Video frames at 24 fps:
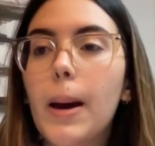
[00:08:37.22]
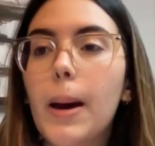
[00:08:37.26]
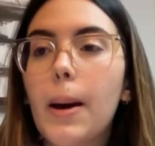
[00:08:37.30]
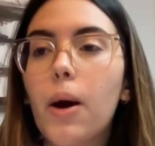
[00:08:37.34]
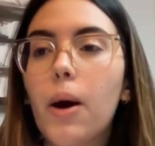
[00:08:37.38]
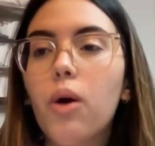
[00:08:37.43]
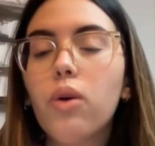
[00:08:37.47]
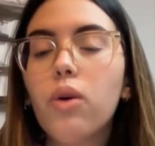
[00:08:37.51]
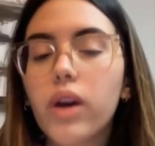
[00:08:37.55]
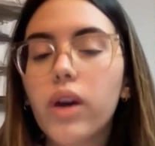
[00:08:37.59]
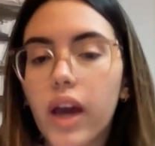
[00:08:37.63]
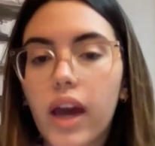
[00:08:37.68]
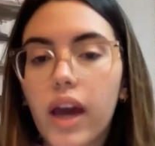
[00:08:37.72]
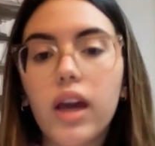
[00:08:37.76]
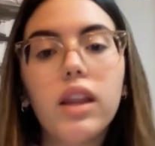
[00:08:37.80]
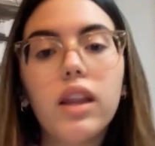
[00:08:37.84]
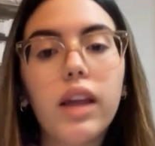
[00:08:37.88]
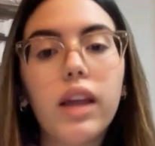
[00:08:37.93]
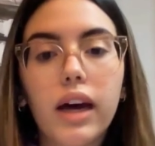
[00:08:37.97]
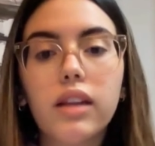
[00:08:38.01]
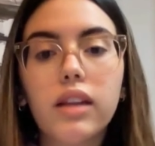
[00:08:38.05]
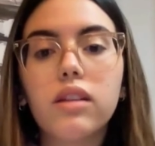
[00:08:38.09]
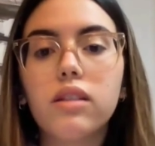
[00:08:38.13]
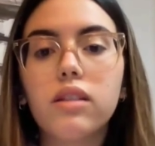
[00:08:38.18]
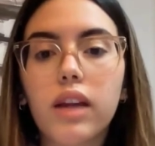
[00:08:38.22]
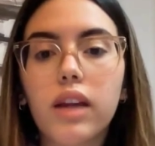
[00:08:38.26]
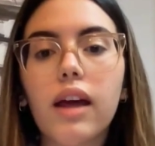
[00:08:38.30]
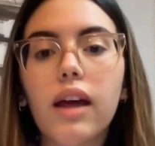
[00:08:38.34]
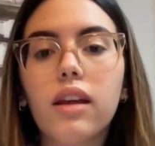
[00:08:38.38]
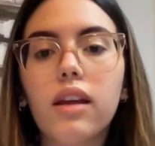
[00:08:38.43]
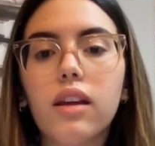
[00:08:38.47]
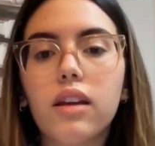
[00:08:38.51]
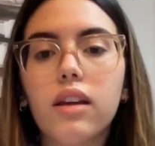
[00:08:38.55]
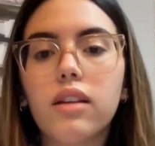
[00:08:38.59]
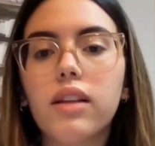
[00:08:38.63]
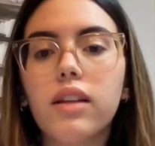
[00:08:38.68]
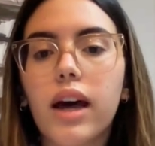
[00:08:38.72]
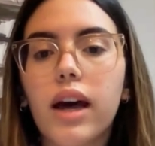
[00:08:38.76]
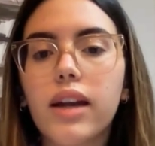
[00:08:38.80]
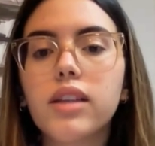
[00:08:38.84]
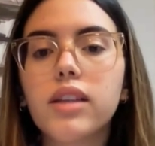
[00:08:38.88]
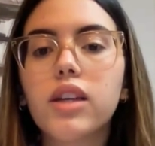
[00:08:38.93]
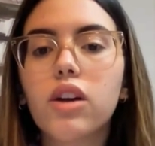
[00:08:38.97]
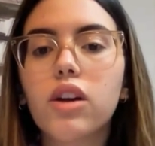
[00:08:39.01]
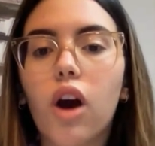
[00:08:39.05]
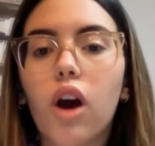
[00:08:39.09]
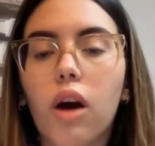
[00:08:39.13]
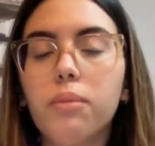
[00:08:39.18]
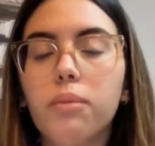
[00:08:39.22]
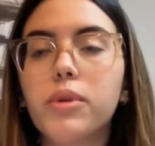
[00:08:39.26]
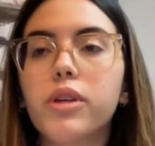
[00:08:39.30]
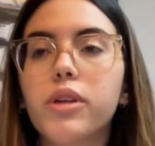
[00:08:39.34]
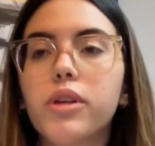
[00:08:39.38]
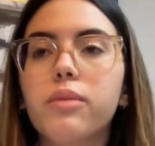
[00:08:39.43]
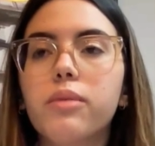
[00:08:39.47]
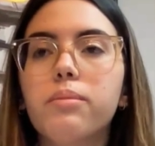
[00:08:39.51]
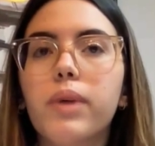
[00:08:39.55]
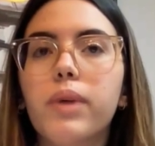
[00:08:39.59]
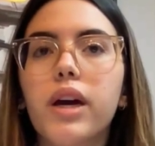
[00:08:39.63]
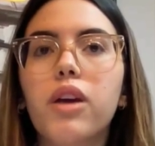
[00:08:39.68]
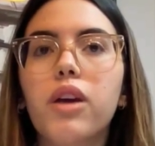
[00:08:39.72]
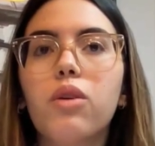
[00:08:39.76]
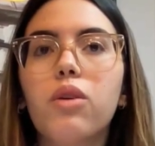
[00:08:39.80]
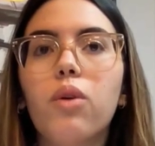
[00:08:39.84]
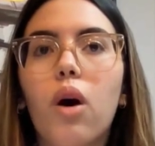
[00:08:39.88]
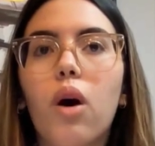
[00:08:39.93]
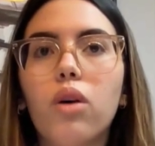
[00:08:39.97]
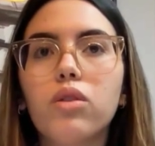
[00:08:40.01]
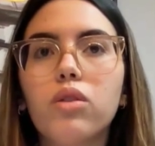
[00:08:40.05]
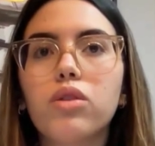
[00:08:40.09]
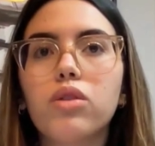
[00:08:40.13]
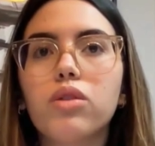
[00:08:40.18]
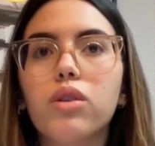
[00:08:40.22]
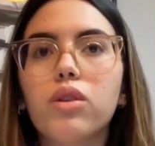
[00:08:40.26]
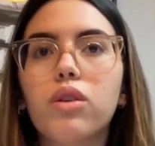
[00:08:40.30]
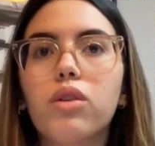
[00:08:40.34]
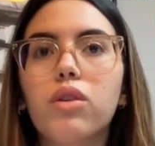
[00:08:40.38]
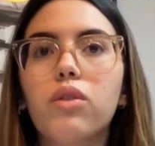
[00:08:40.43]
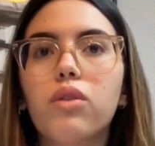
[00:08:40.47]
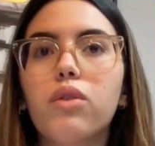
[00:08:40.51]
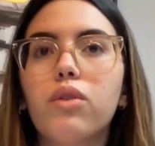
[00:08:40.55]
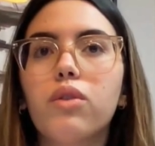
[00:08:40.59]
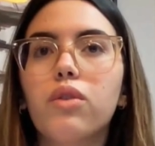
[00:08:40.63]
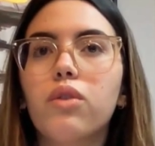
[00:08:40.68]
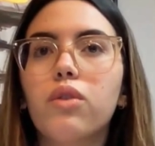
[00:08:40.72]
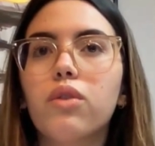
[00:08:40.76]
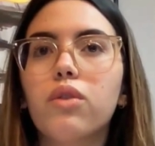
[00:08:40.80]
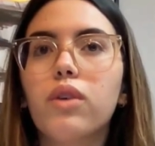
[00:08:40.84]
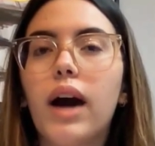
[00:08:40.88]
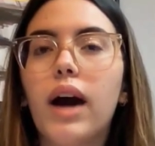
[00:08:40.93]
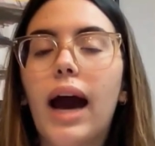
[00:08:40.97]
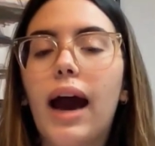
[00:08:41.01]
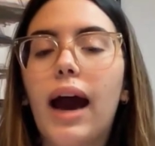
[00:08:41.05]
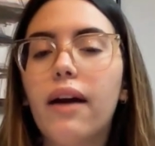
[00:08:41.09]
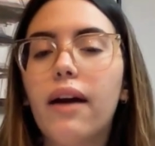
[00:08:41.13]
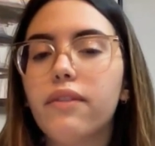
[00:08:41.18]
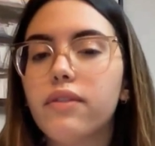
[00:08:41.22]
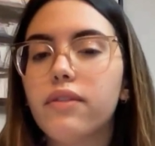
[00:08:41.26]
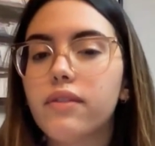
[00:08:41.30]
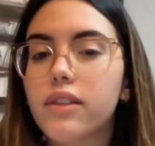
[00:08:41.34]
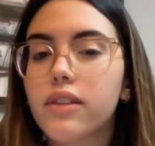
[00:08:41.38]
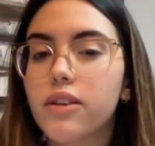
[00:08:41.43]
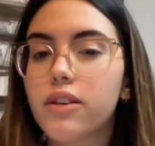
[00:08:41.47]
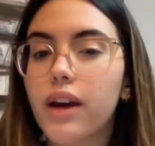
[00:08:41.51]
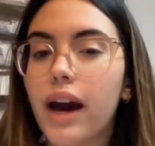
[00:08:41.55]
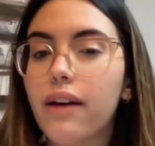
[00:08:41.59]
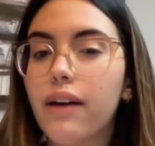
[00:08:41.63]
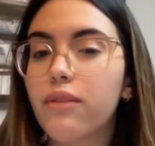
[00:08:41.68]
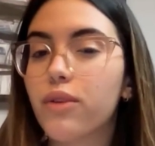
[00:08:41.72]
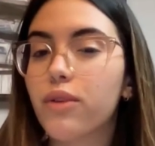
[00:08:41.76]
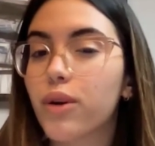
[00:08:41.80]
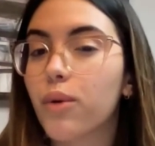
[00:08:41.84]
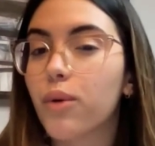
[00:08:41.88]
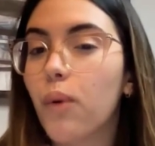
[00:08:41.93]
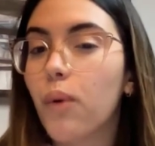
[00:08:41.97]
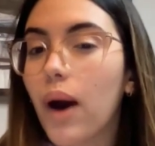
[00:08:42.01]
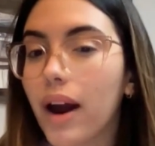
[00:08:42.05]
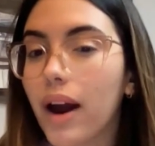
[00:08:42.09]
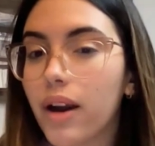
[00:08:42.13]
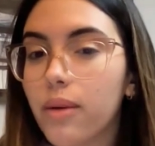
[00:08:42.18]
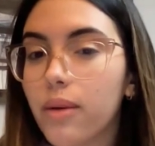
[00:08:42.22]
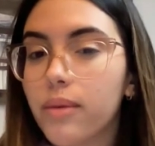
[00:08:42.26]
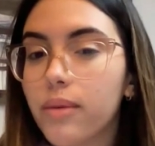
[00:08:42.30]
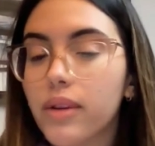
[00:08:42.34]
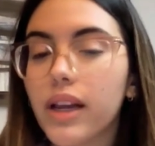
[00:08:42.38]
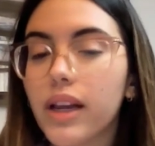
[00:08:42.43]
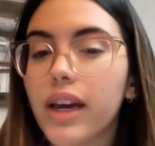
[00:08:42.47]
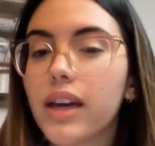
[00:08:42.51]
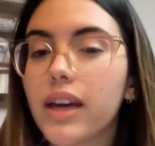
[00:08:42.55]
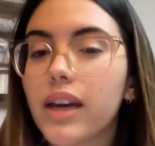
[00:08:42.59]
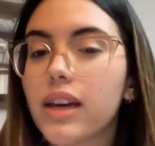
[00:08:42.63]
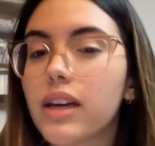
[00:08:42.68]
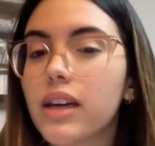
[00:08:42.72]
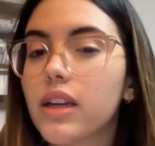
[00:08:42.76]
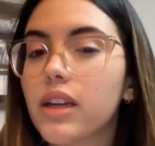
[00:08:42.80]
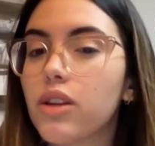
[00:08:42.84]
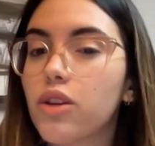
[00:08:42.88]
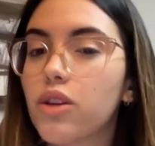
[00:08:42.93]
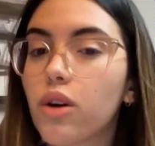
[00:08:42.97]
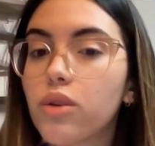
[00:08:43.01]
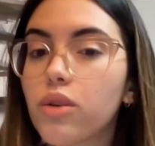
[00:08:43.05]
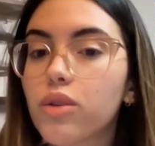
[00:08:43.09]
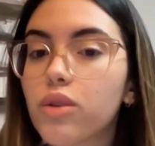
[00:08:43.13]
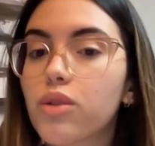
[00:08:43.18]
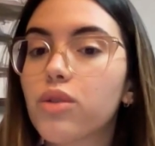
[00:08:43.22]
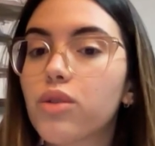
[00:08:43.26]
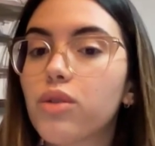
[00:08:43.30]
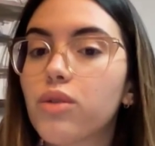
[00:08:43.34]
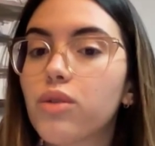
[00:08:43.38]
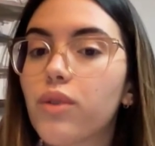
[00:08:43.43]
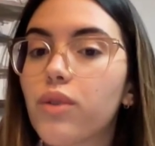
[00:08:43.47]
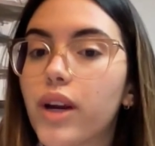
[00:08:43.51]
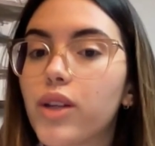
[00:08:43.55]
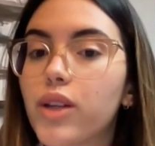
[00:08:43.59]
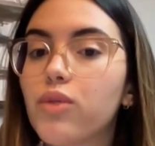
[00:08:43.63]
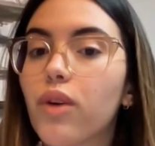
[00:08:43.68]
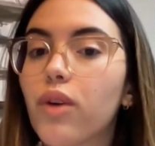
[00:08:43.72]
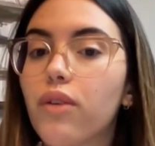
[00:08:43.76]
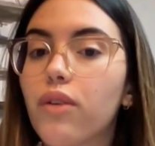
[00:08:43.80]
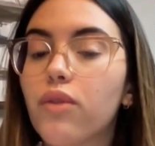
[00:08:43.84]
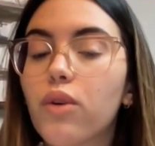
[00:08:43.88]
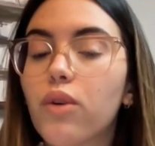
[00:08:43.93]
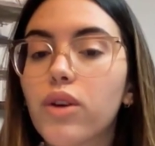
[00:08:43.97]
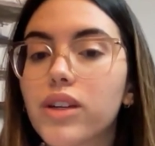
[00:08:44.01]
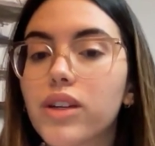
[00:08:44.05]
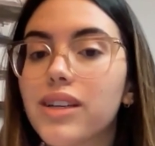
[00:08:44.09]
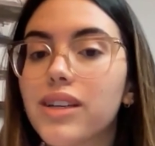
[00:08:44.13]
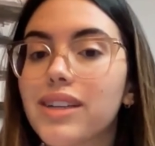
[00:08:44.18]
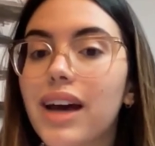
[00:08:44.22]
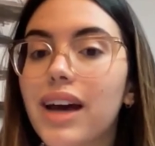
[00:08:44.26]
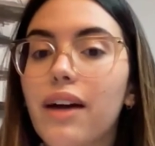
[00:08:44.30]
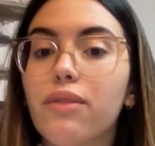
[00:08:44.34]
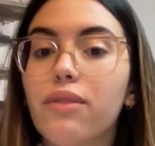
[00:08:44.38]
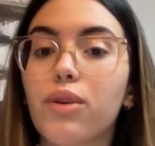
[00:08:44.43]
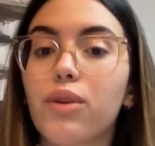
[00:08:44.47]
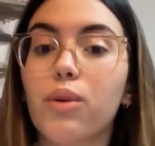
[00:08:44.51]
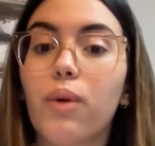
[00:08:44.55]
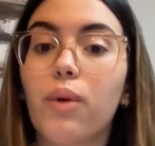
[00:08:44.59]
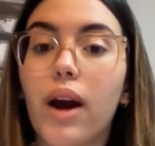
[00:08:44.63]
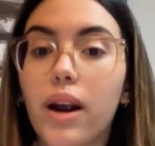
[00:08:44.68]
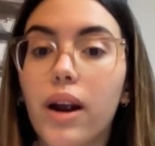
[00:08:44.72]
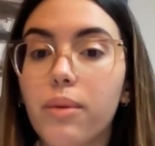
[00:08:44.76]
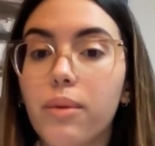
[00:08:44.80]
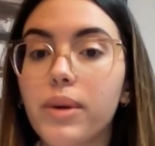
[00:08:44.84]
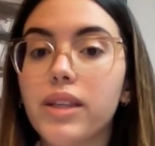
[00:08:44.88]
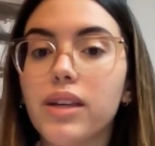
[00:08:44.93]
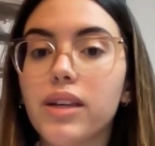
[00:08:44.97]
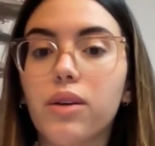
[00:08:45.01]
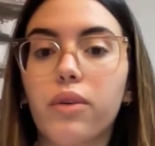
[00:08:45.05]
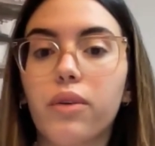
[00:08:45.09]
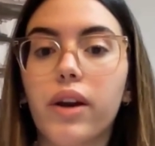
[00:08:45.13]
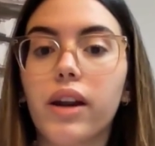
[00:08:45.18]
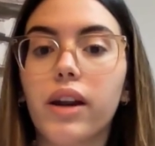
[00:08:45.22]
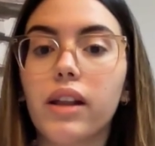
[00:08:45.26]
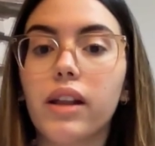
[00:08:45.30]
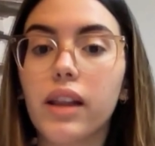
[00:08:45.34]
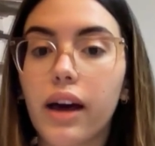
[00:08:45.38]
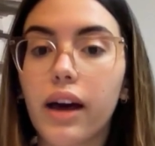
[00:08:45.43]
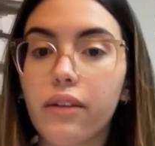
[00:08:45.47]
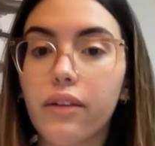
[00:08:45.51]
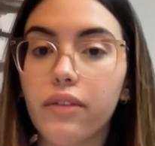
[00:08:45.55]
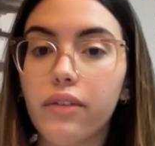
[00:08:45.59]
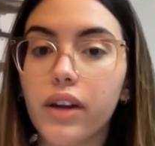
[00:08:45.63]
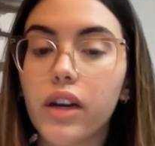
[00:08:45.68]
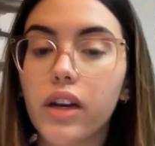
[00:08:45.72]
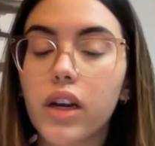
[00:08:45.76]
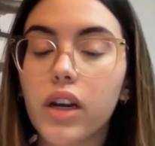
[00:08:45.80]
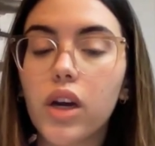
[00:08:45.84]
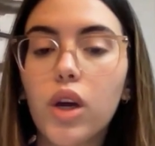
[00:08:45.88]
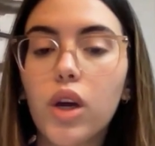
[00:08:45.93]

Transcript: Okay, that is an option, but you also have to have like those grade 12 courses have requirements in grade 11.